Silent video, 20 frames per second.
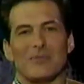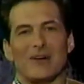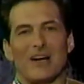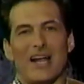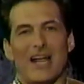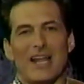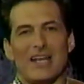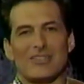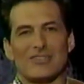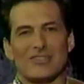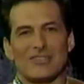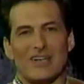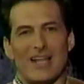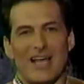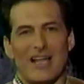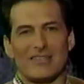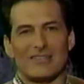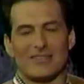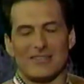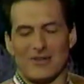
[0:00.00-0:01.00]
number
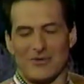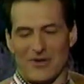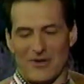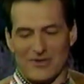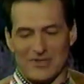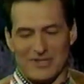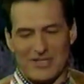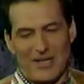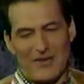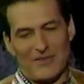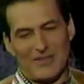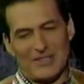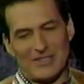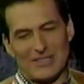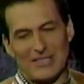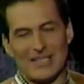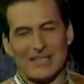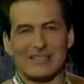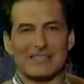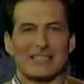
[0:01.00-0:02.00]

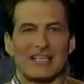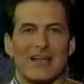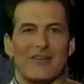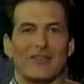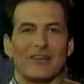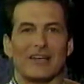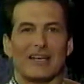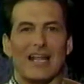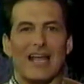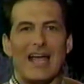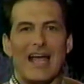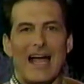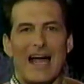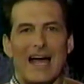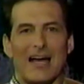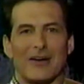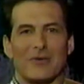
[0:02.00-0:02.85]
H90767,